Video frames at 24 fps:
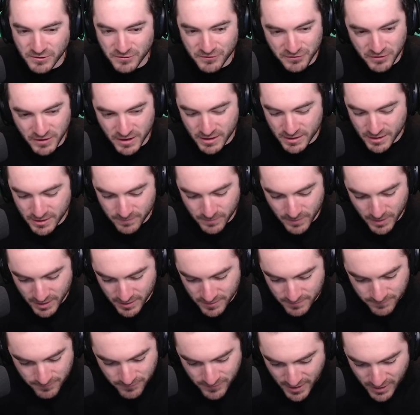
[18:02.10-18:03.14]
seen a
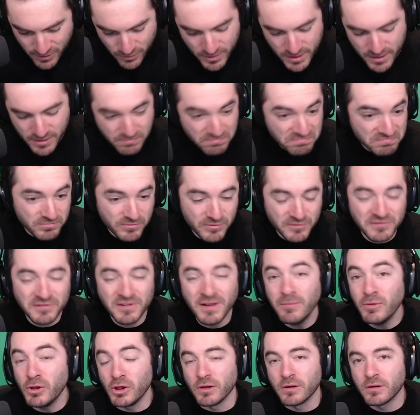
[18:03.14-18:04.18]
very
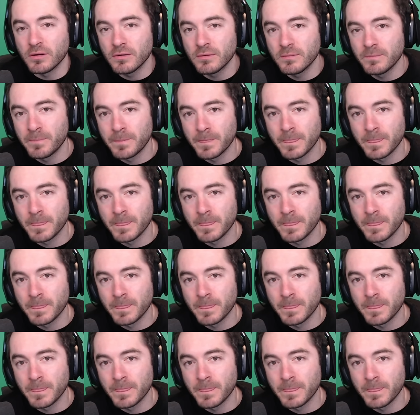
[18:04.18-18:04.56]
similar